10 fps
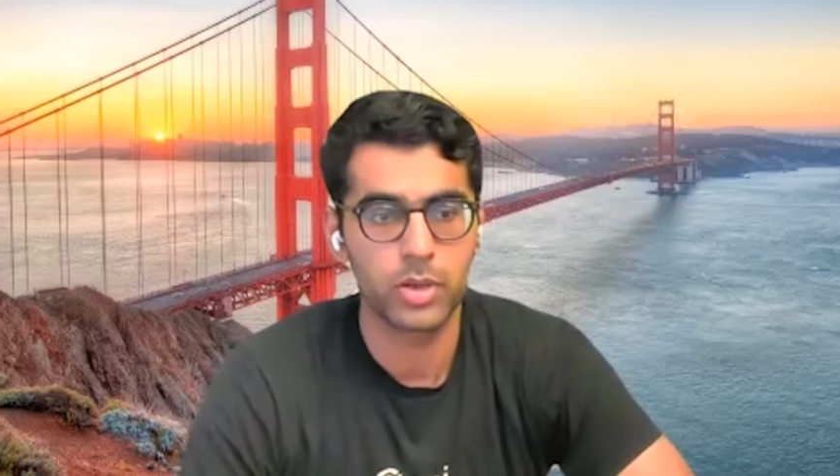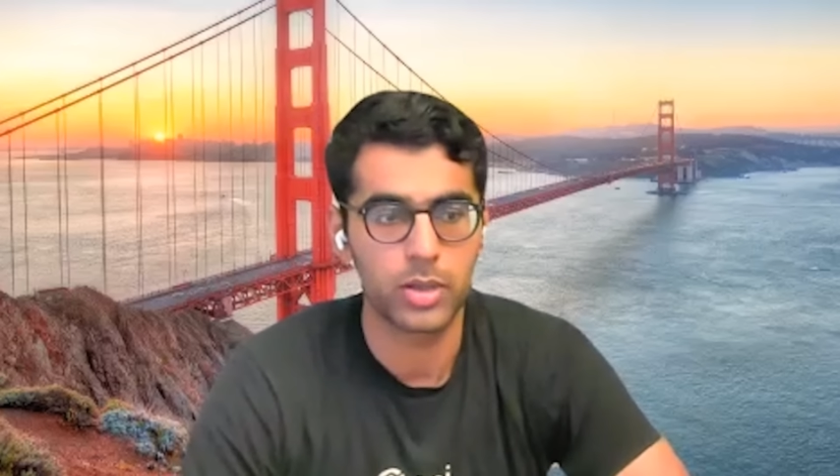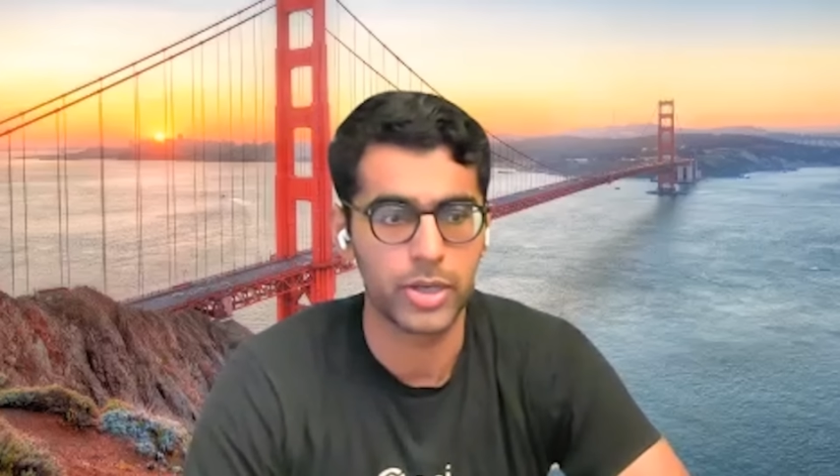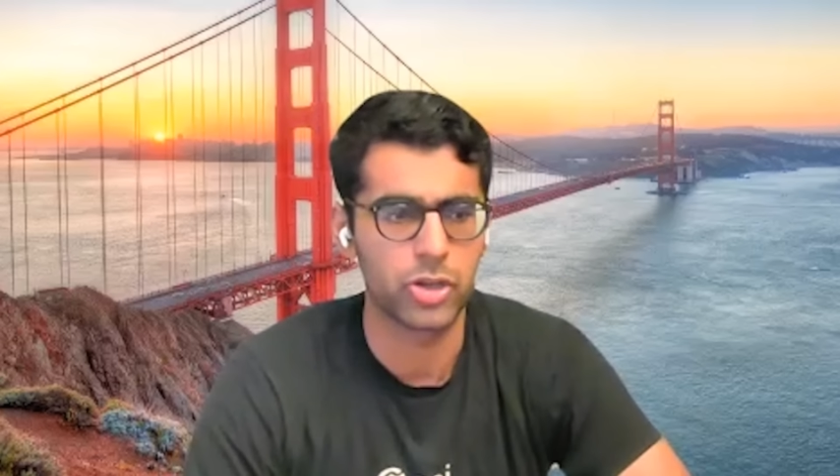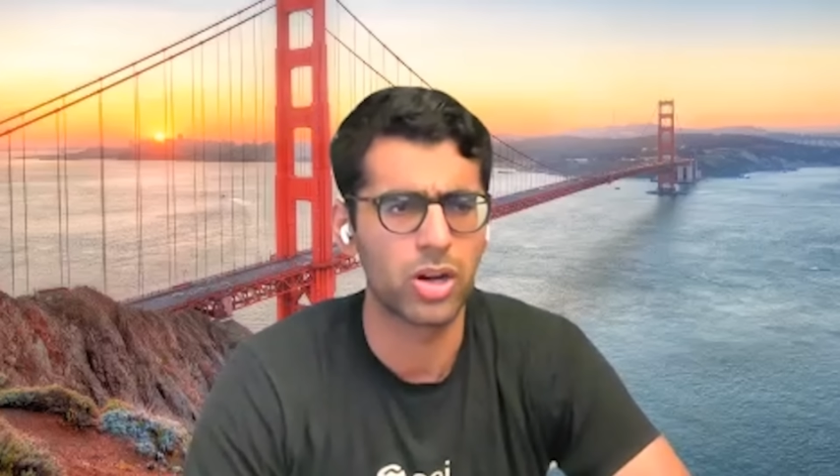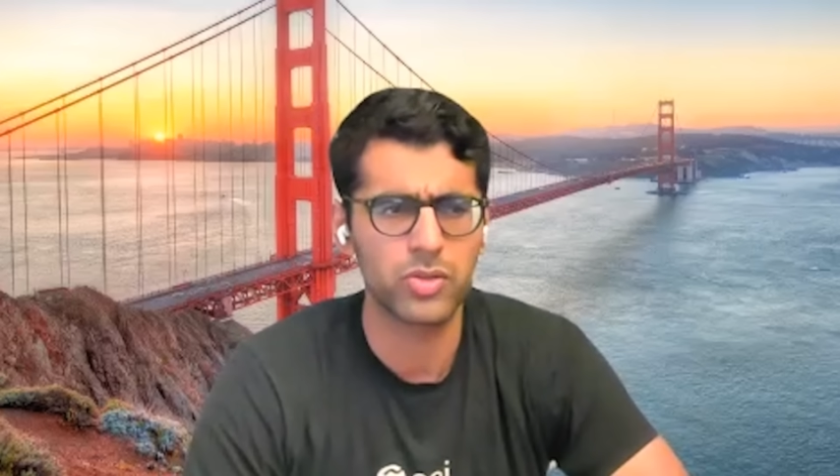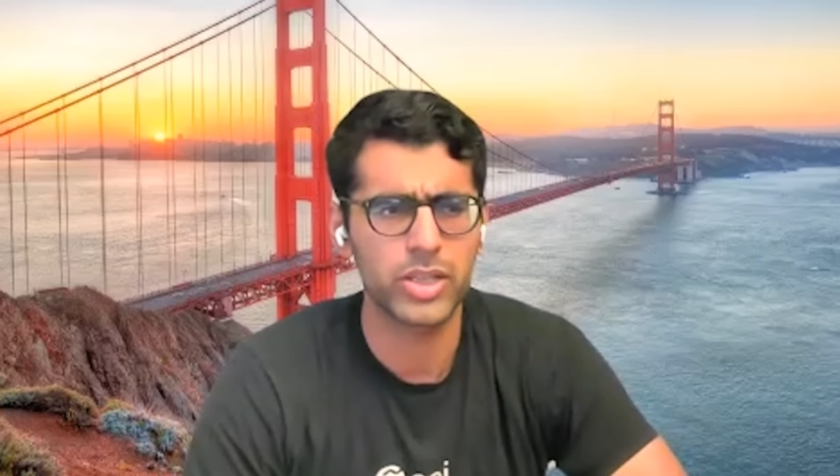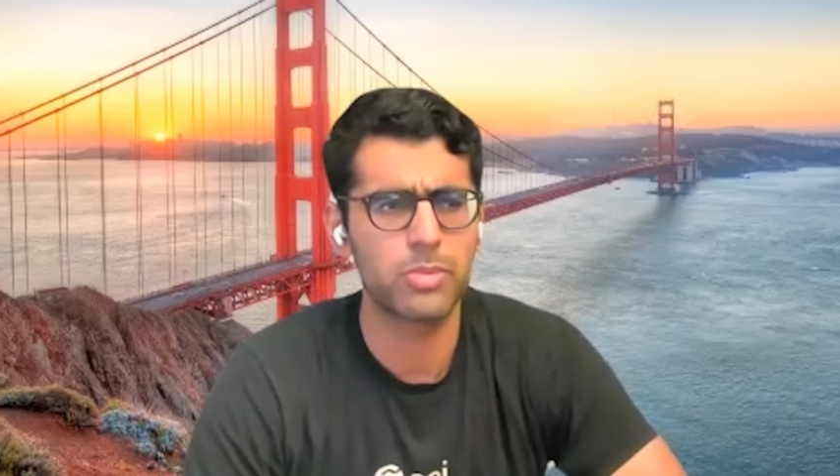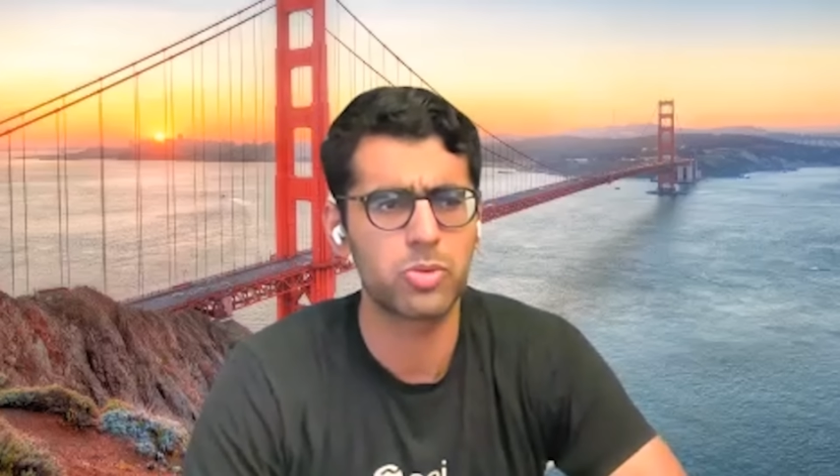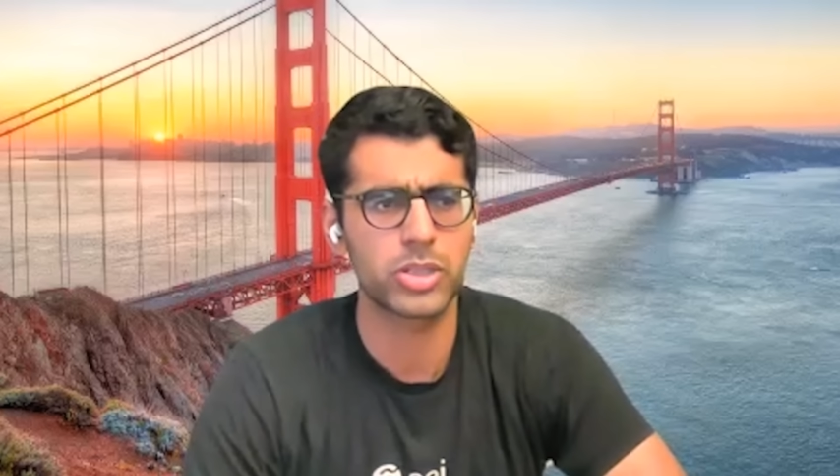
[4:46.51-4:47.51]
like, you're not
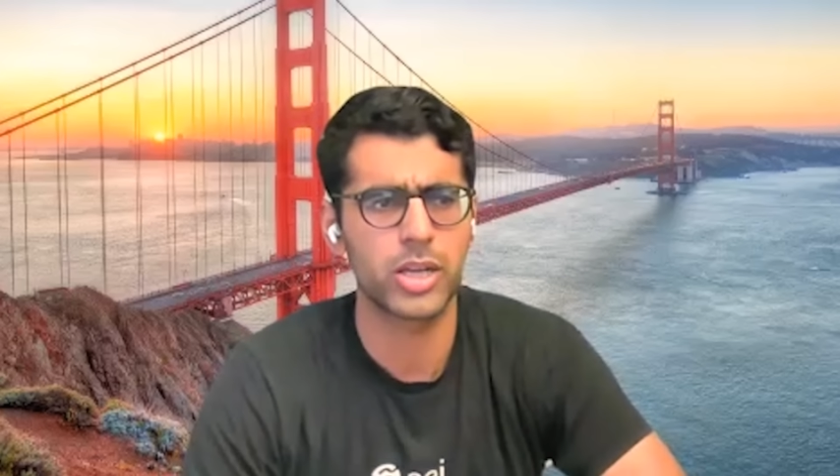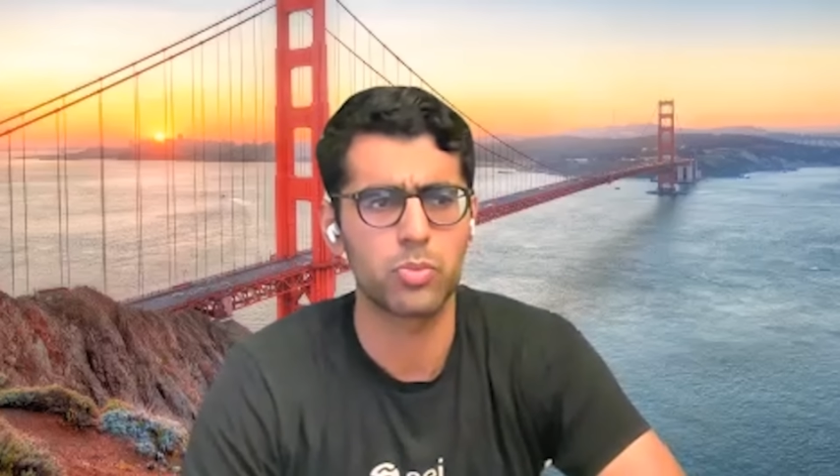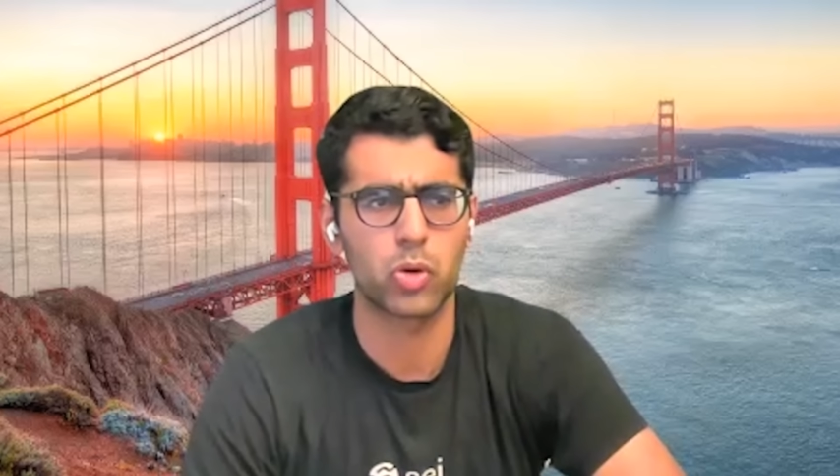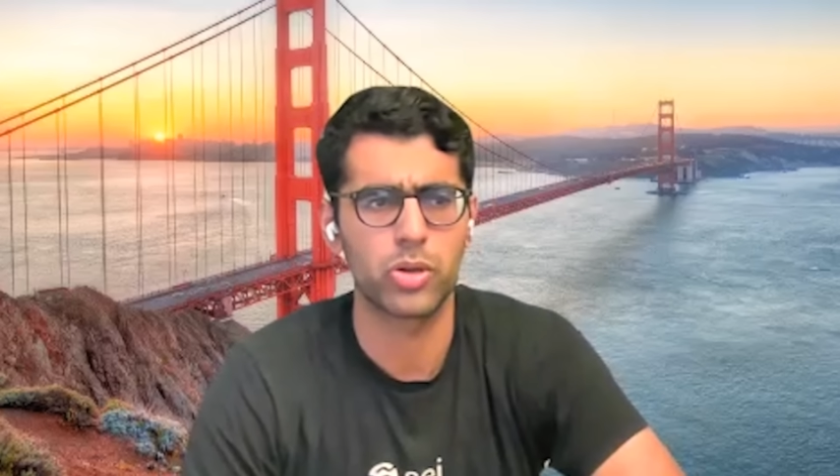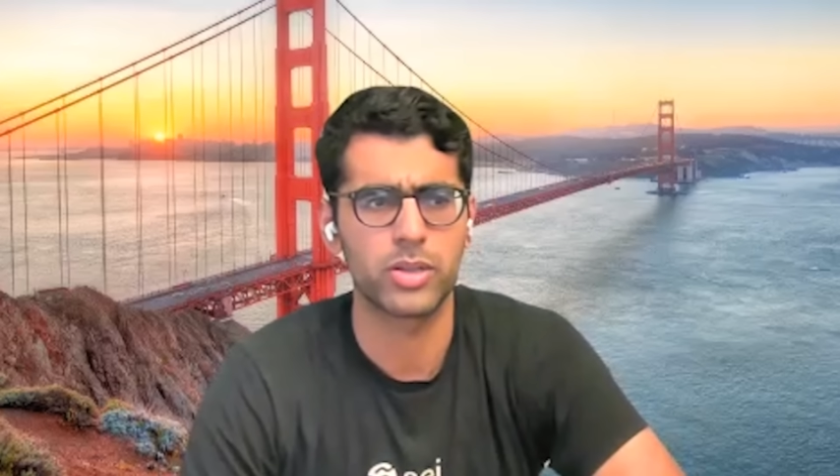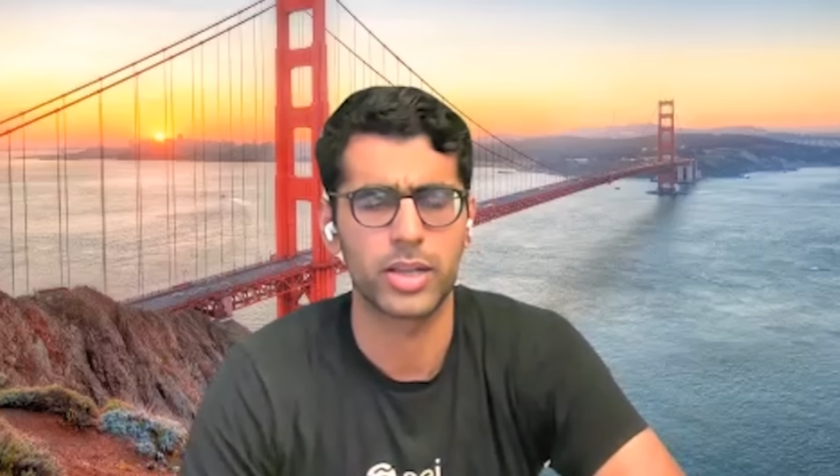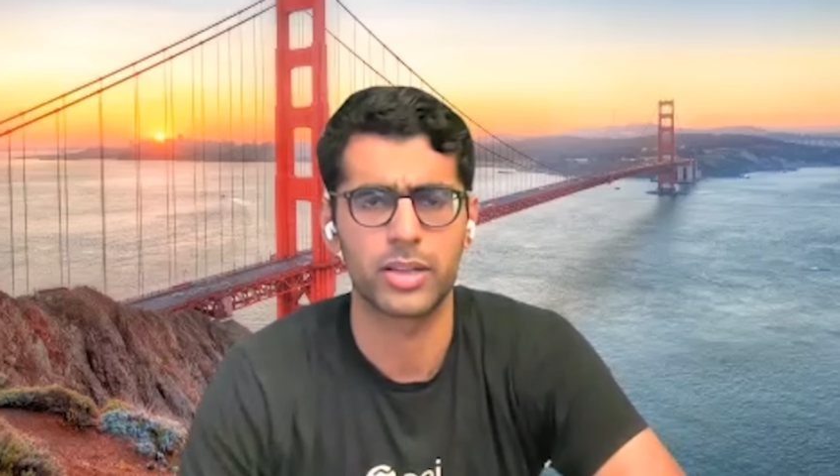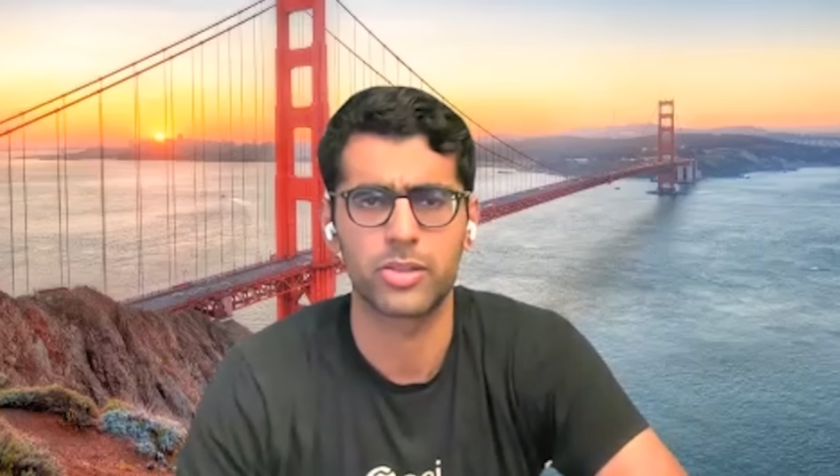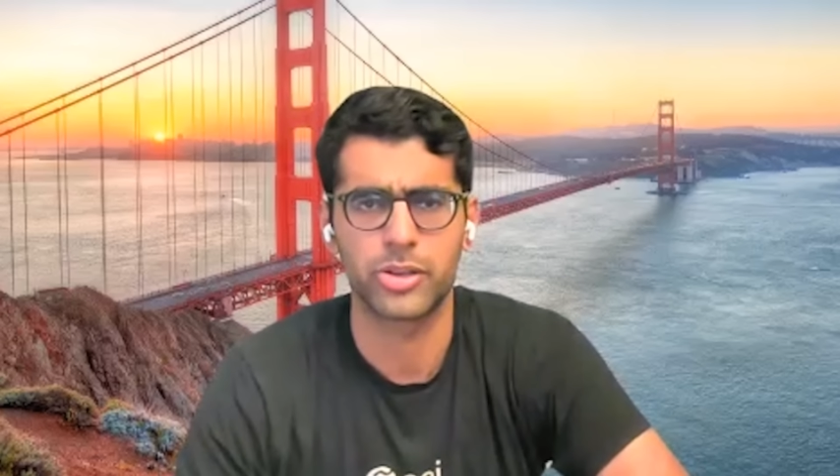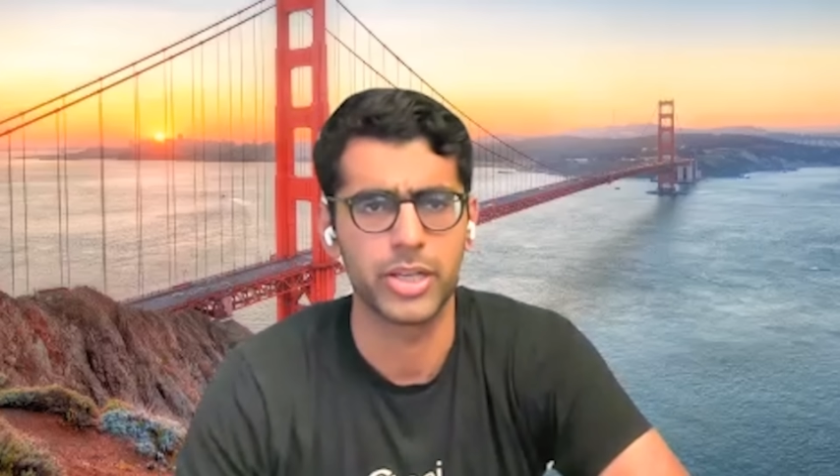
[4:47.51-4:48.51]
really able to get more than
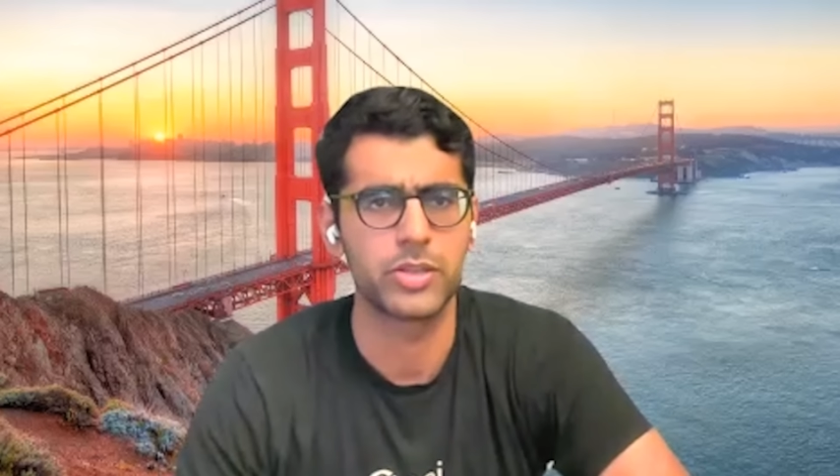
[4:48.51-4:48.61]
like 30